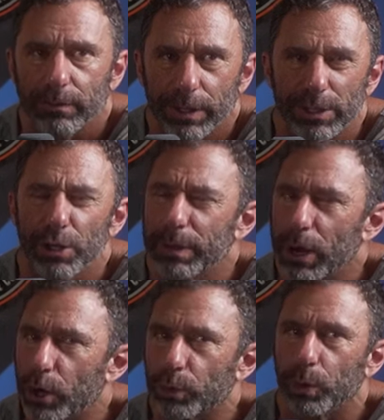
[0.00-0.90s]
This shouldn't be
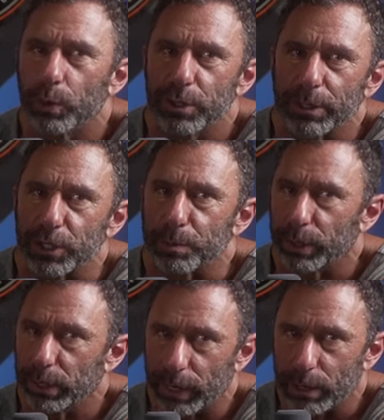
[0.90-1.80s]
hard rules so much as
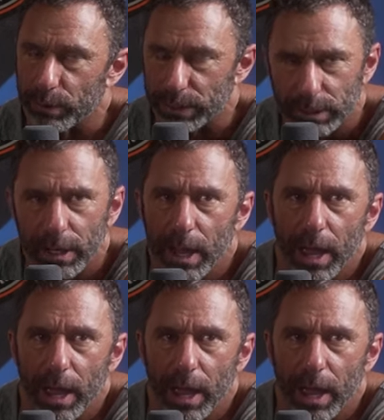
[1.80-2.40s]
prerequisites.